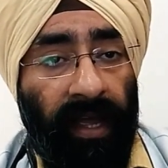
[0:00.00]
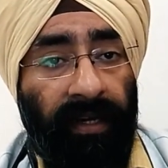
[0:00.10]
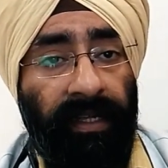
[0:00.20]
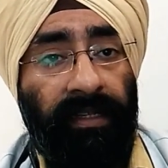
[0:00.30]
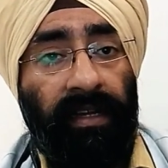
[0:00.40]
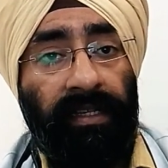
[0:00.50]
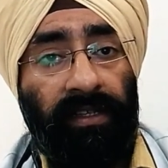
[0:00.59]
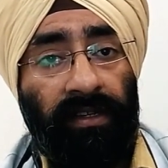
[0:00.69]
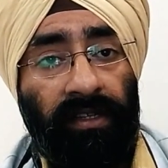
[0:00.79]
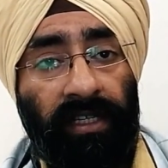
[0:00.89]
Acne scar
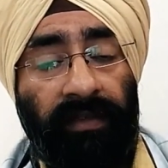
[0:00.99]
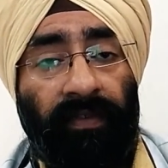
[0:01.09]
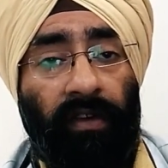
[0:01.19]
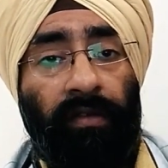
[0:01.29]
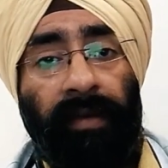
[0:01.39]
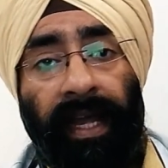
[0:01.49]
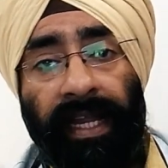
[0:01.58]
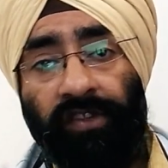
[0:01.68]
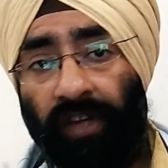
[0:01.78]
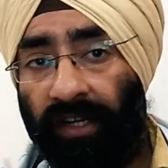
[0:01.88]
surgery followed by
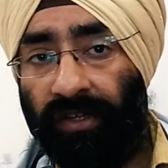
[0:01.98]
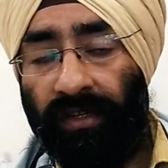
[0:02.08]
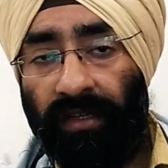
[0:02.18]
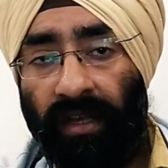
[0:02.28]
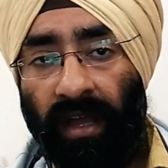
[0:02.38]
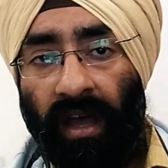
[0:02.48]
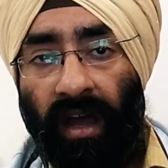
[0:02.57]
injections.